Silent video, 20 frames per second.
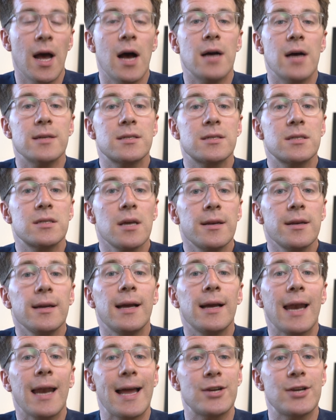a
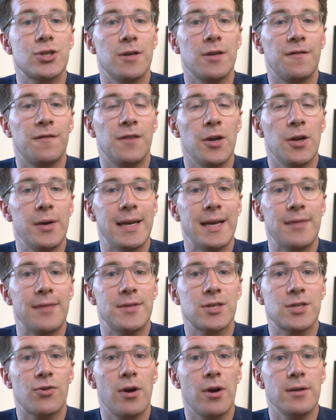sudden collection of fluid in
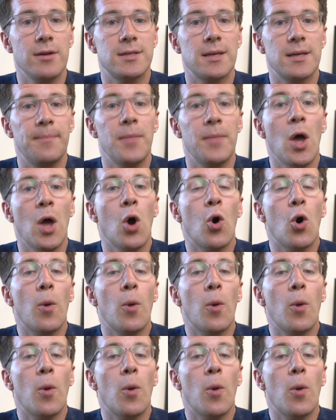the scrotum,